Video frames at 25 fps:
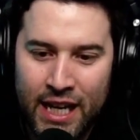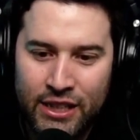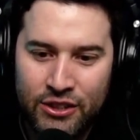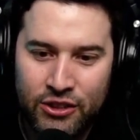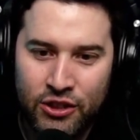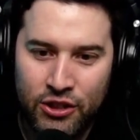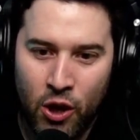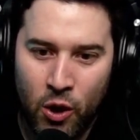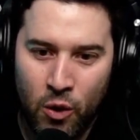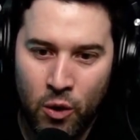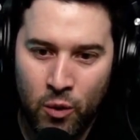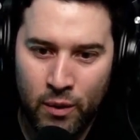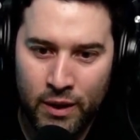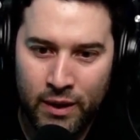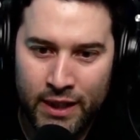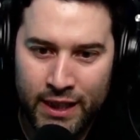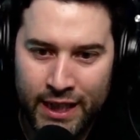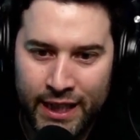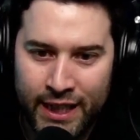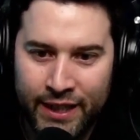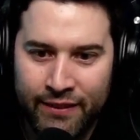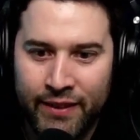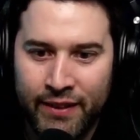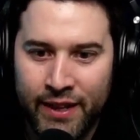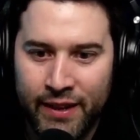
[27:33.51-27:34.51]
So
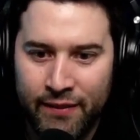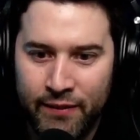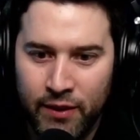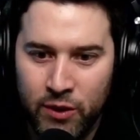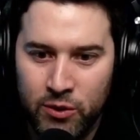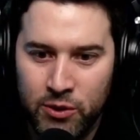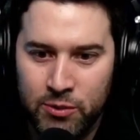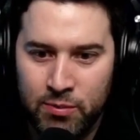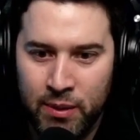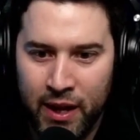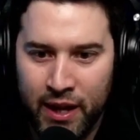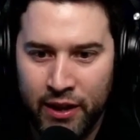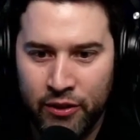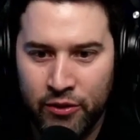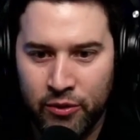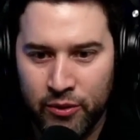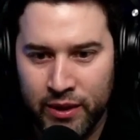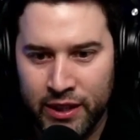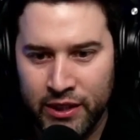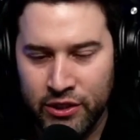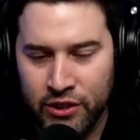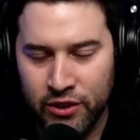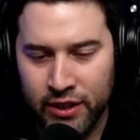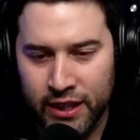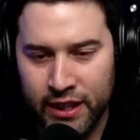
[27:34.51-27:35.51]
even if he was playing
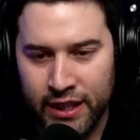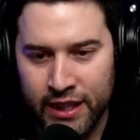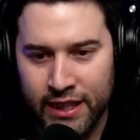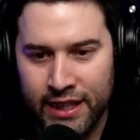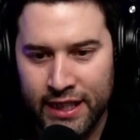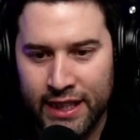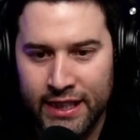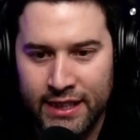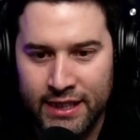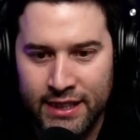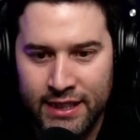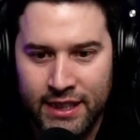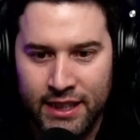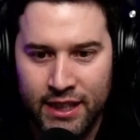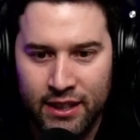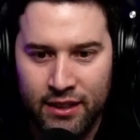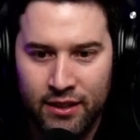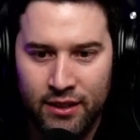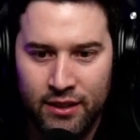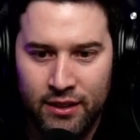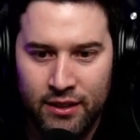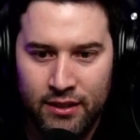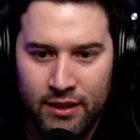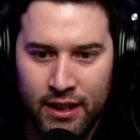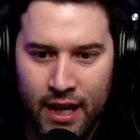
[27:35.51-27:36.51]
through injury, he
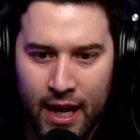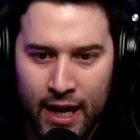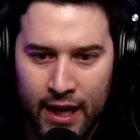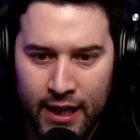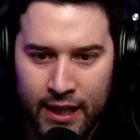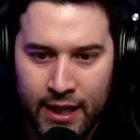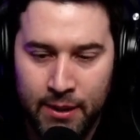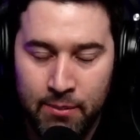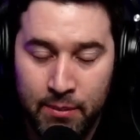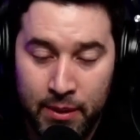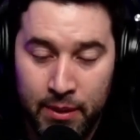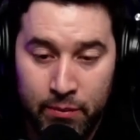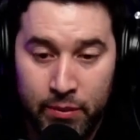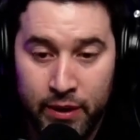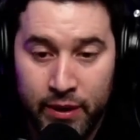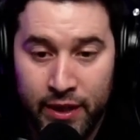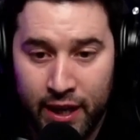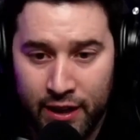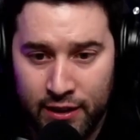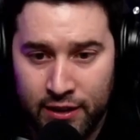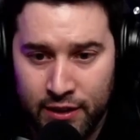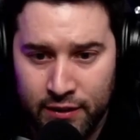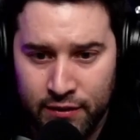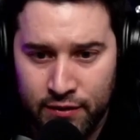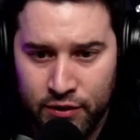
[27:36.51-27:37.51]
still can be
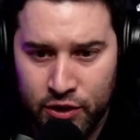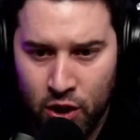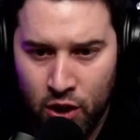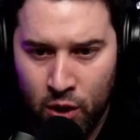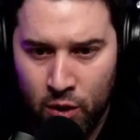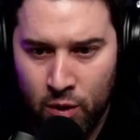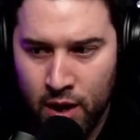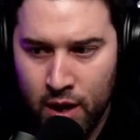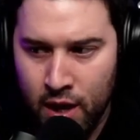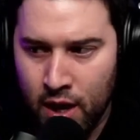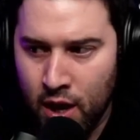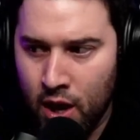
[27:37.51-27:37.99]
productive. So